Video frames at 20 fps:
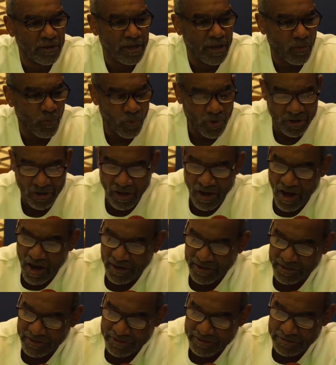and what
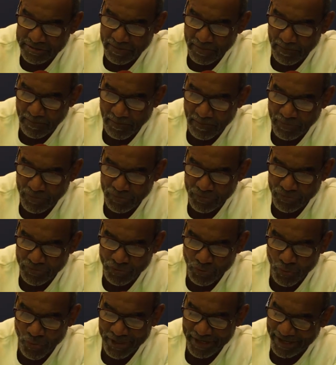God is
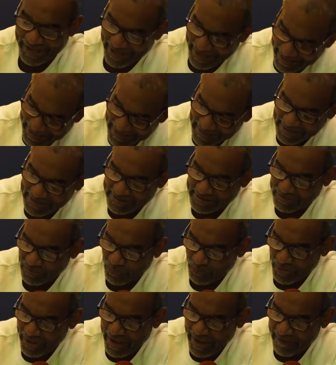doing in us.
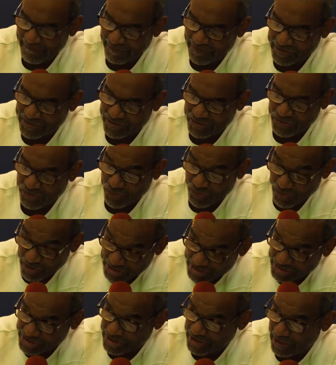We have this
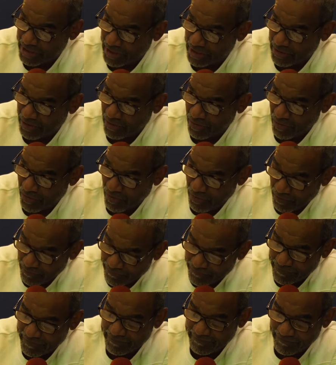treasure in an
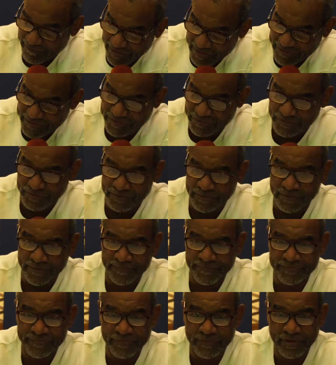earthen vessel
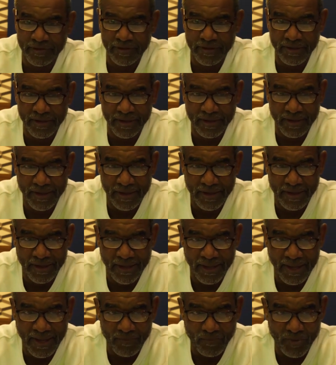
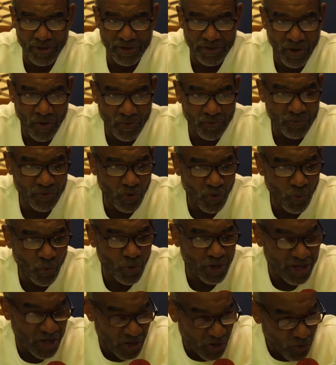and we don't know
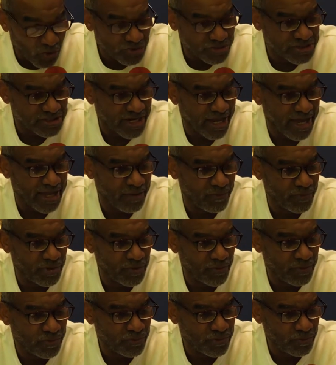what it looks like. We
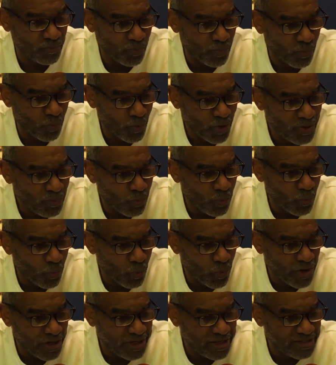don't what
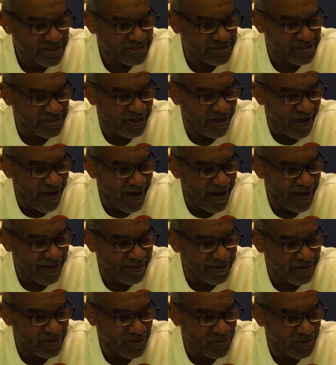what is
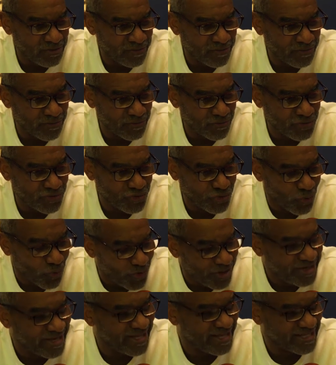God
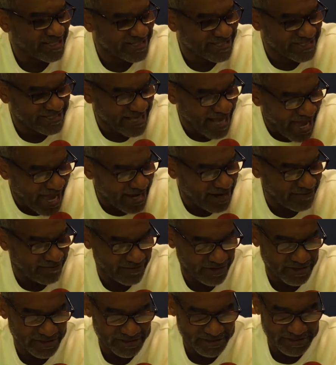doing inside
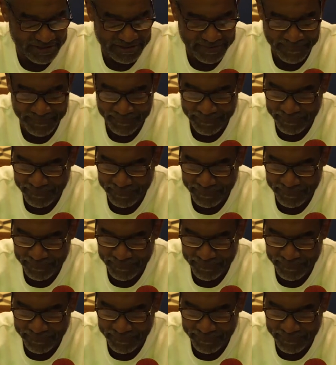of us?